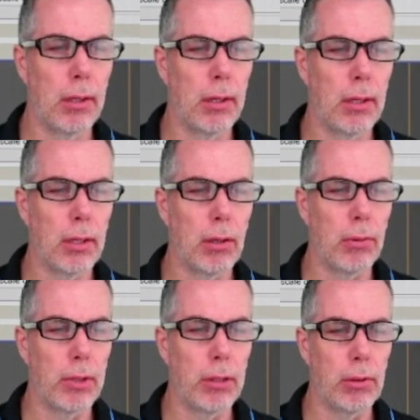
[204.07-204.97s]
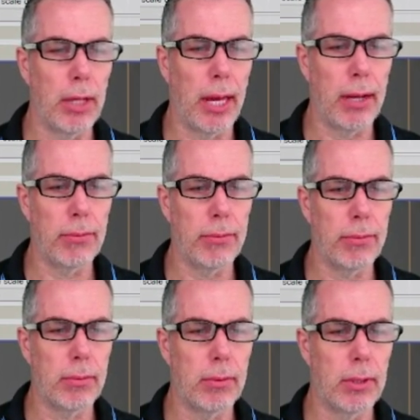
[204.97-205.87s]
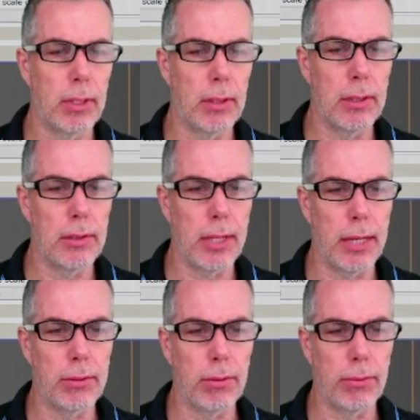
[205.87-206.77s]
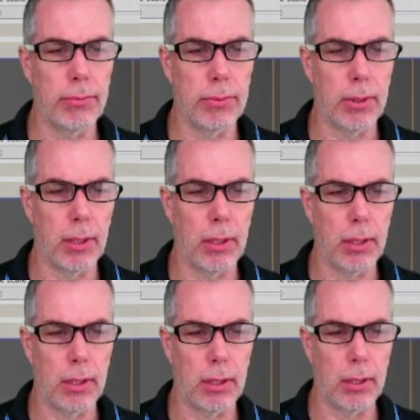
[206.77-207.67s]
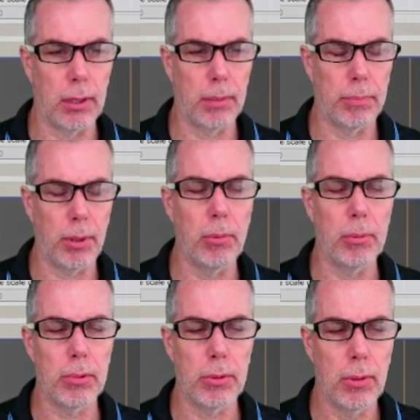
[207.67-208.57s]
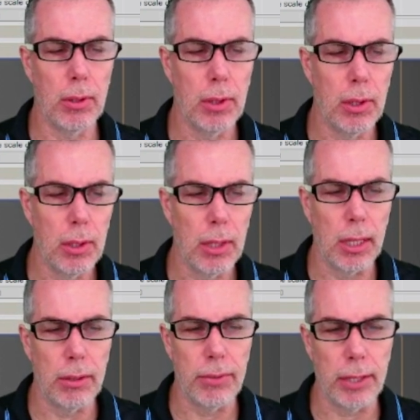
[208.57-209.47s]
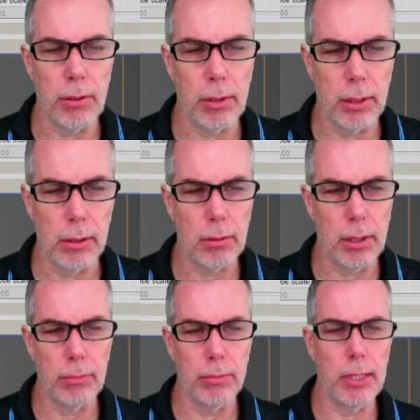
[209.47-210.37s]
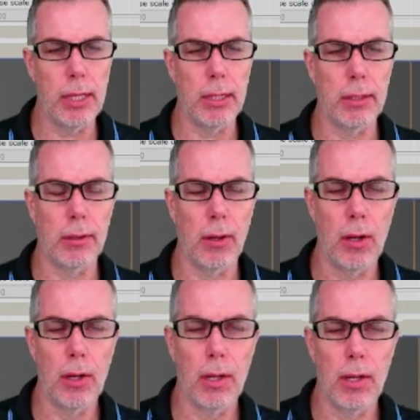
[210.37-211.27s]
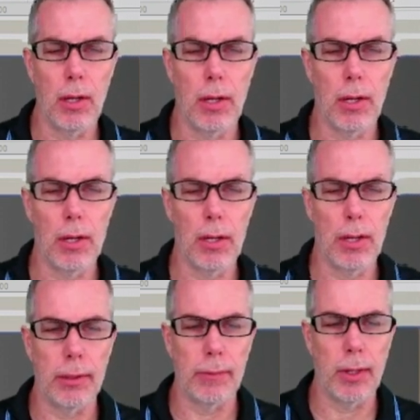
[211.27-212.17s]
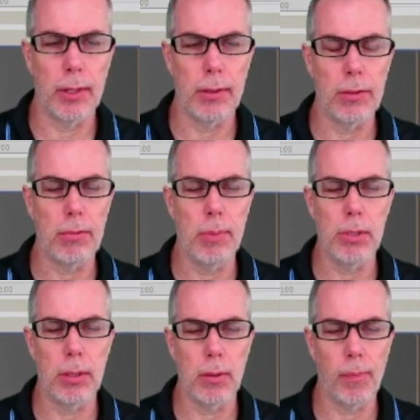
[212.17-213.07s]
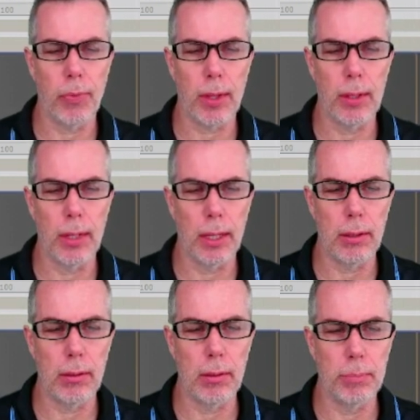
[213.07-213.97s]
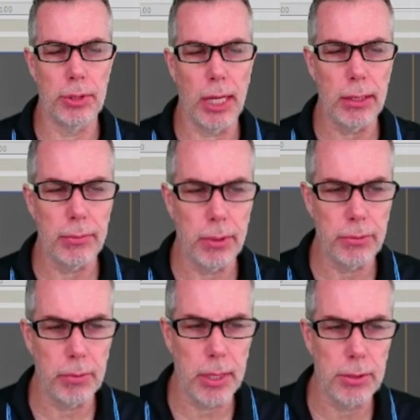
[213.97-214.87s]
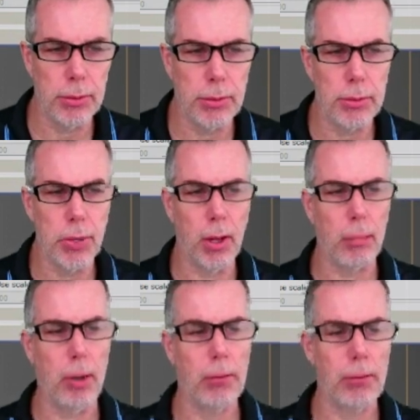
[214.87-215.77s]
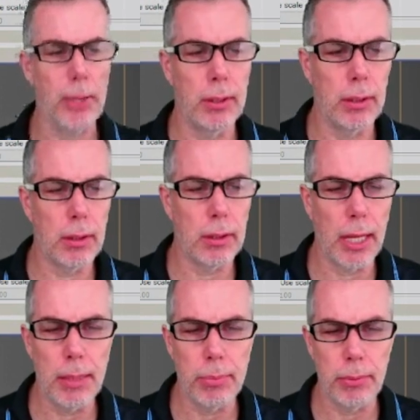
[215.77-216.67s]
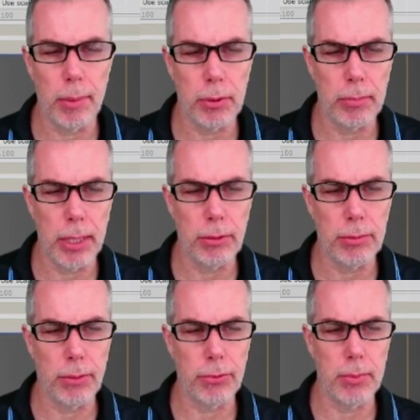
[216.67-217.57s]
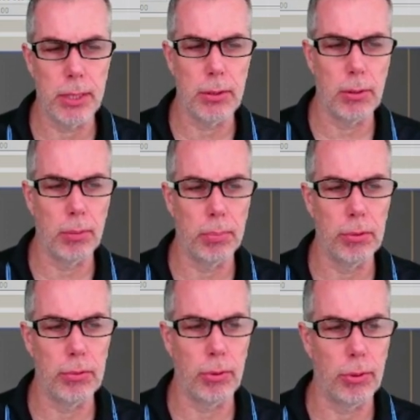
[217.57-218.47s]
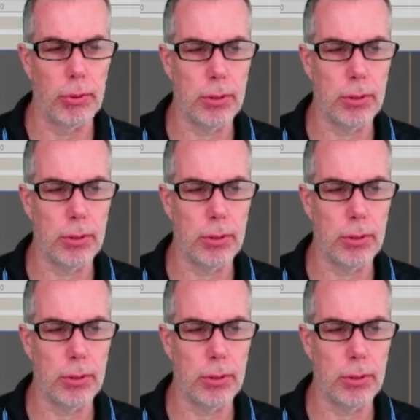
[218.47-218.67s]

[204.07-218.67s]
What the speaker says: we don't have these kinds of problems, and in fact you can read here in the description that the projective transformation uses homography and 8-parameter matrix transformation to compute source